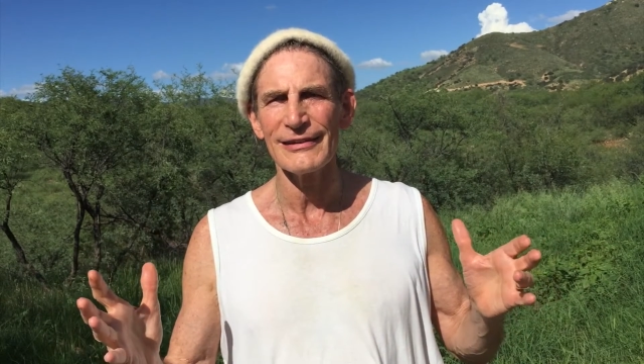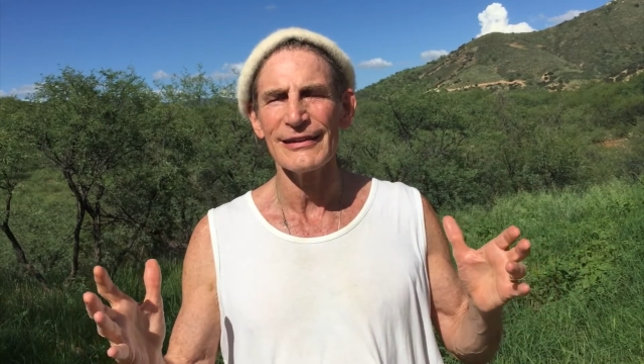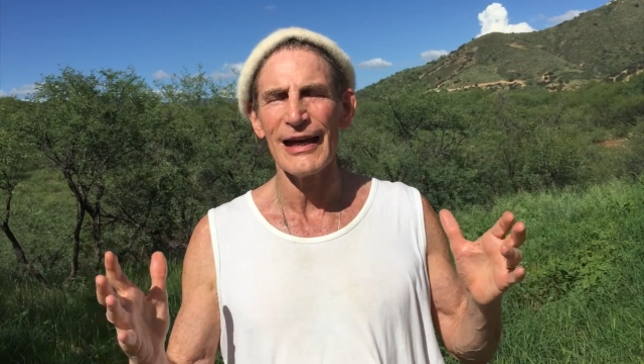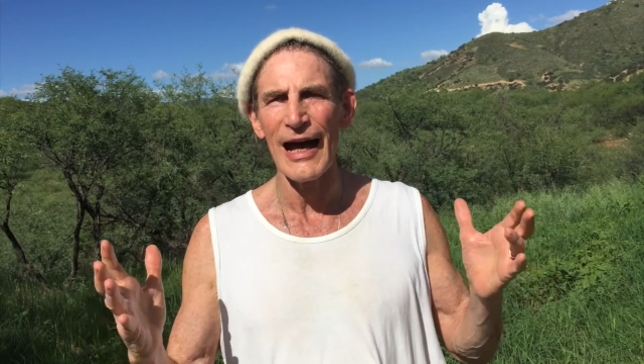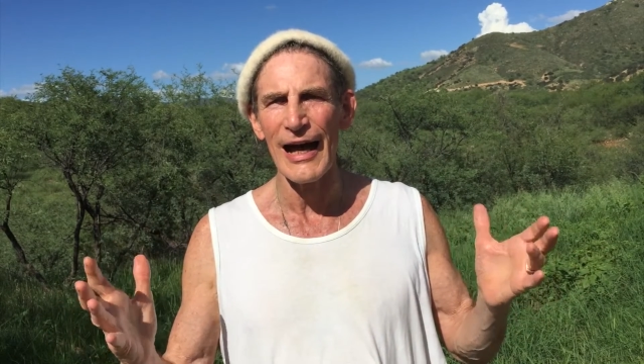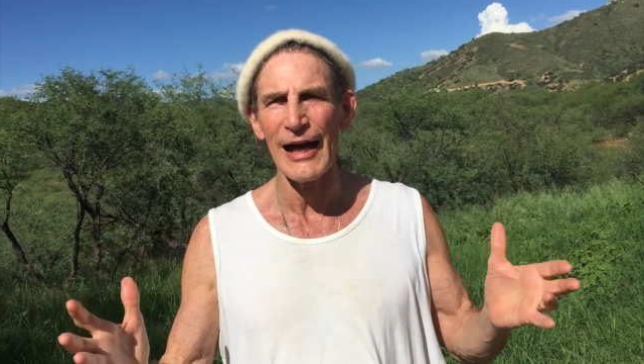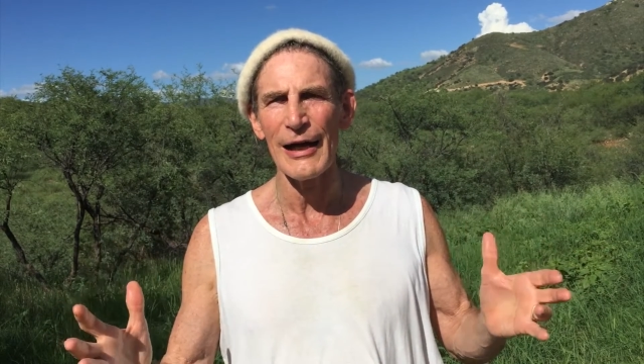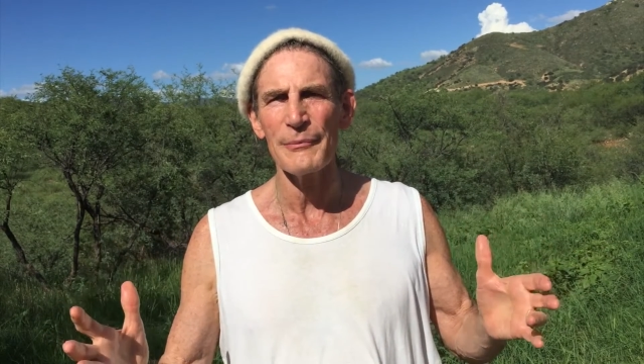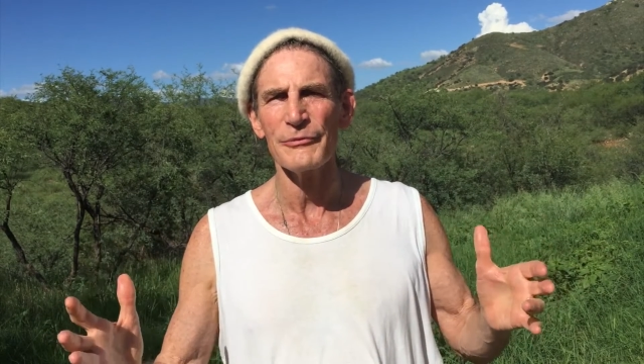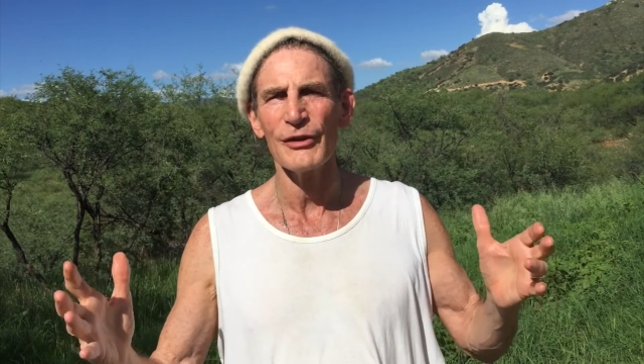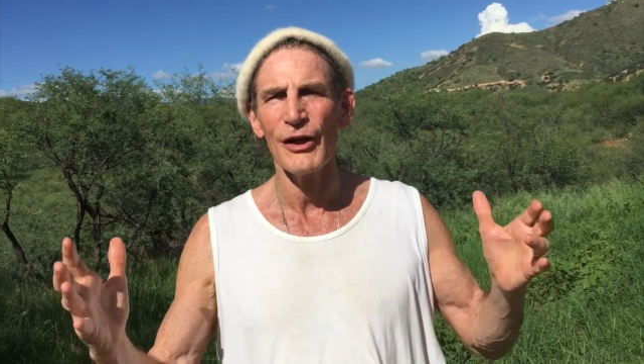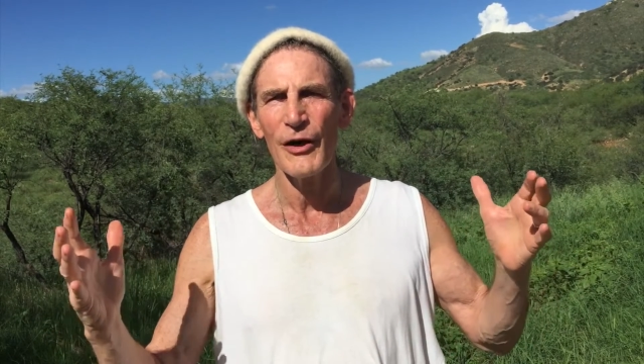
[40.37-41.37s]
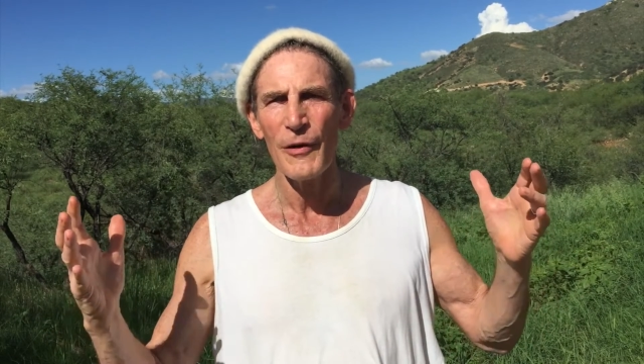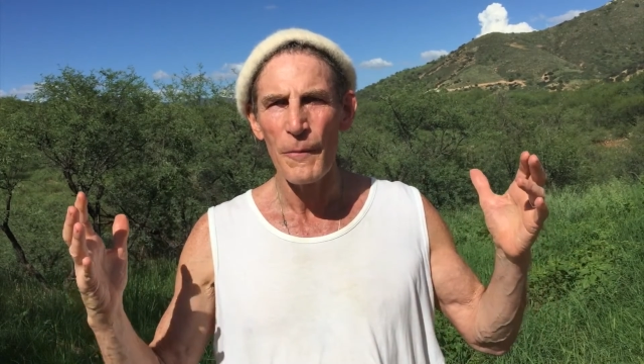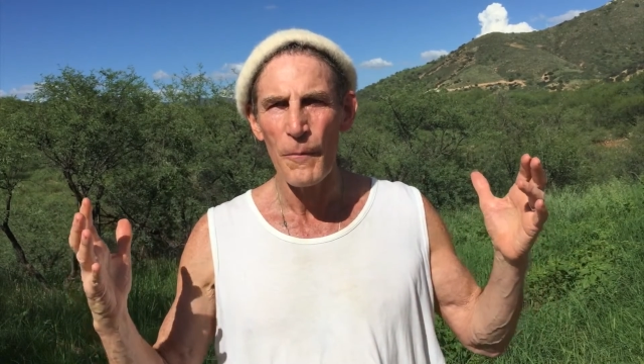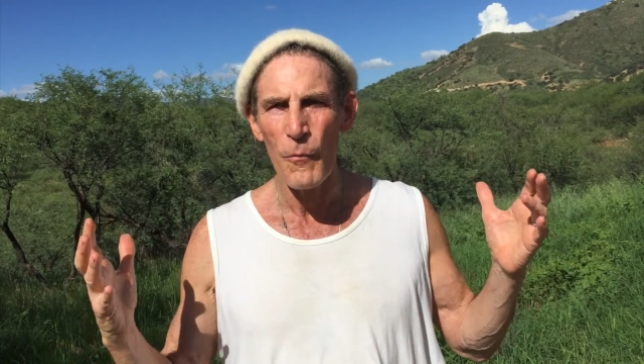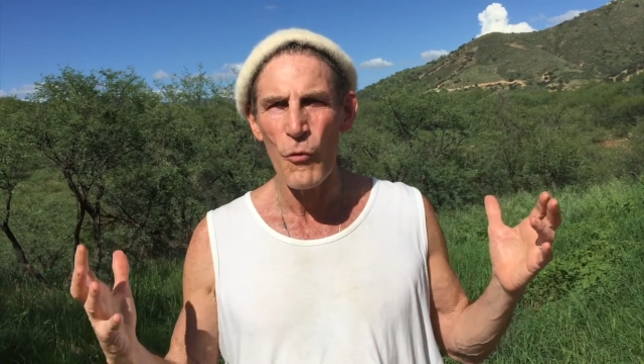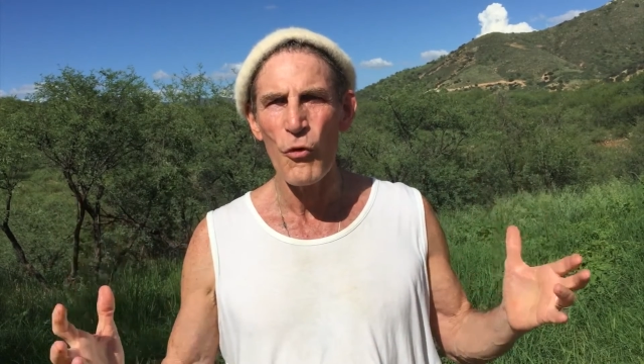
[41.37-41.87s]
times
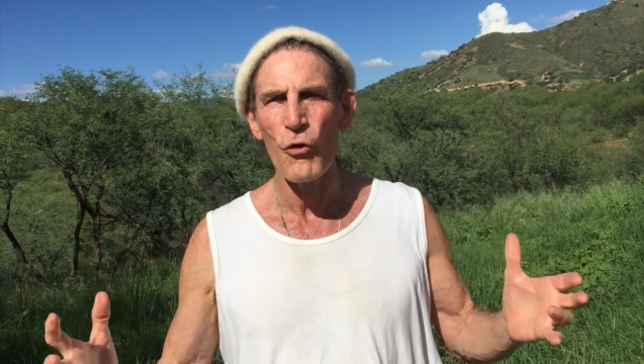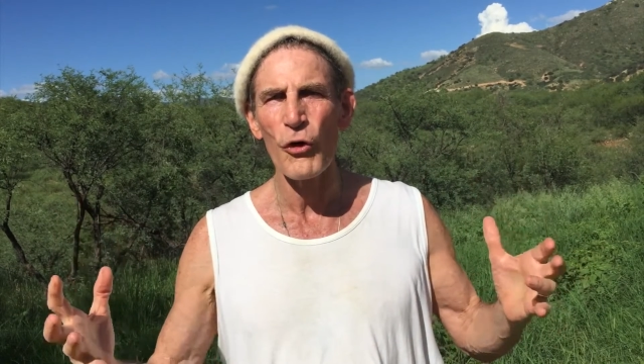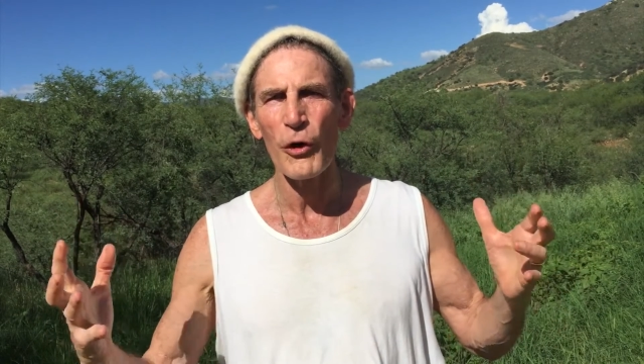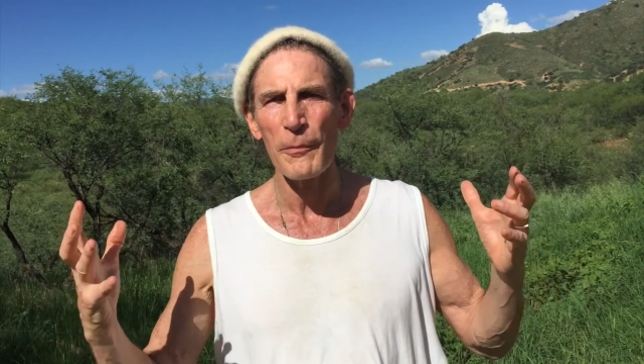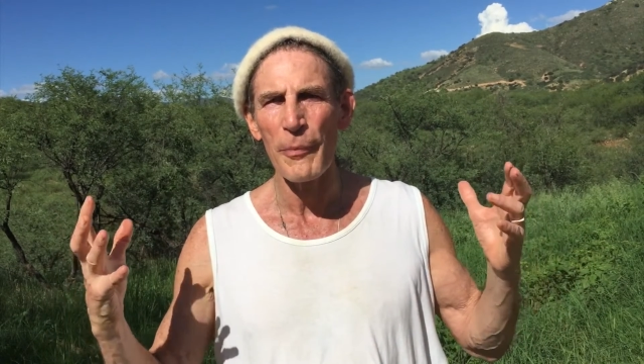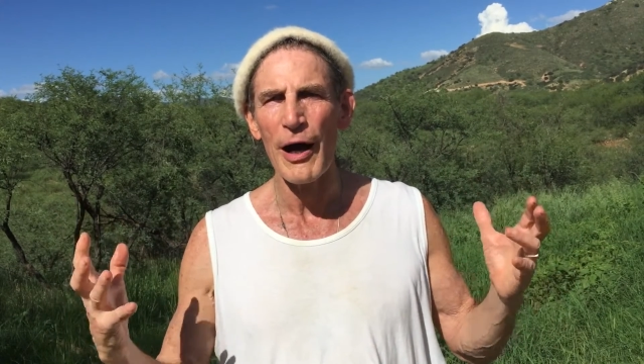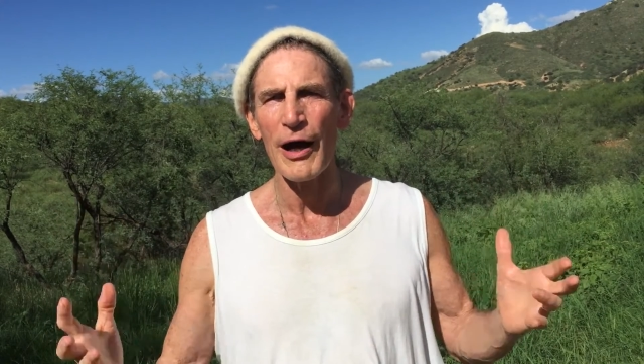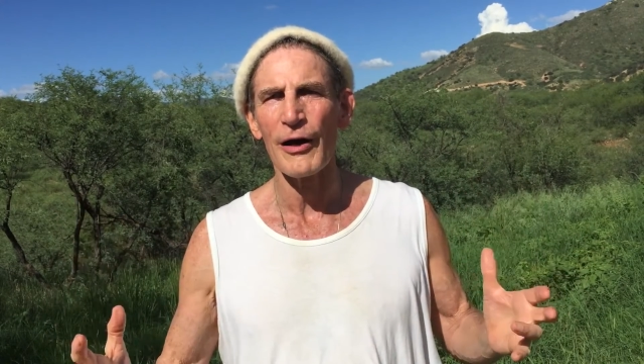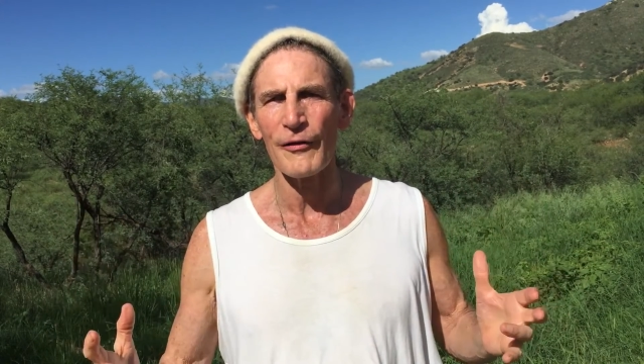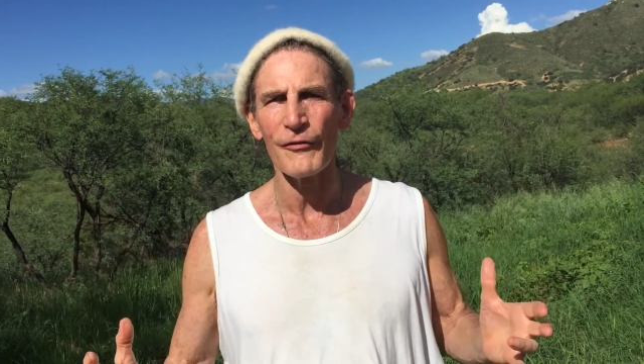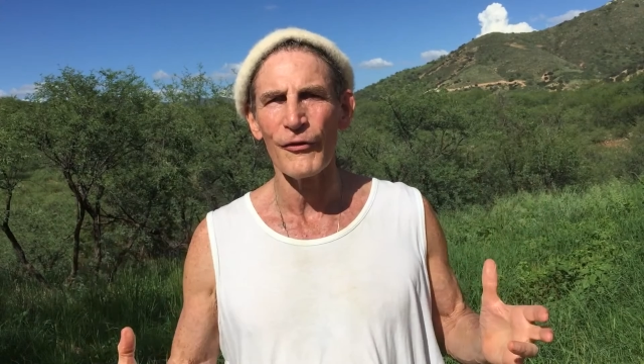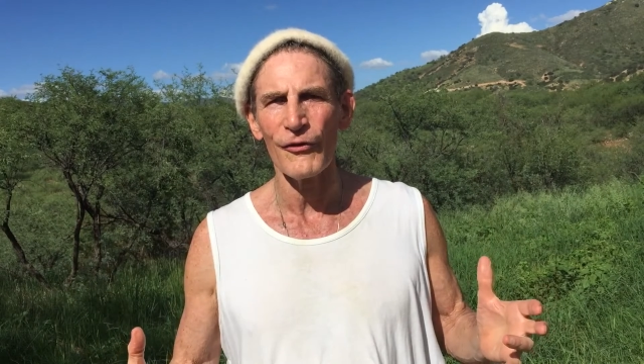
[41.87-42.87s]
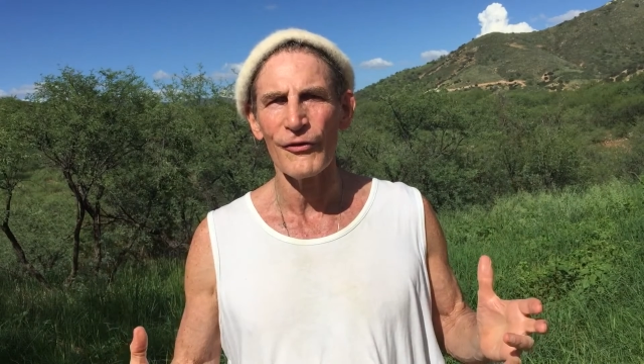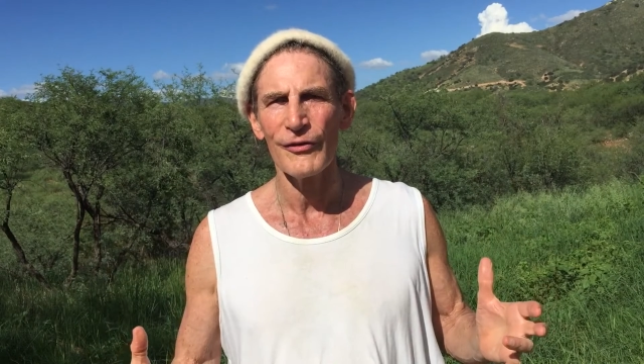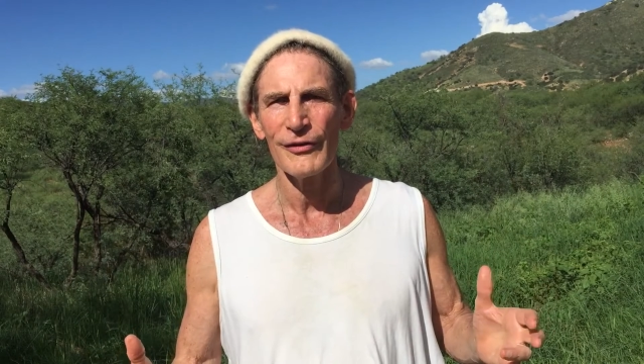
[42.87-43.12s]
more powerful.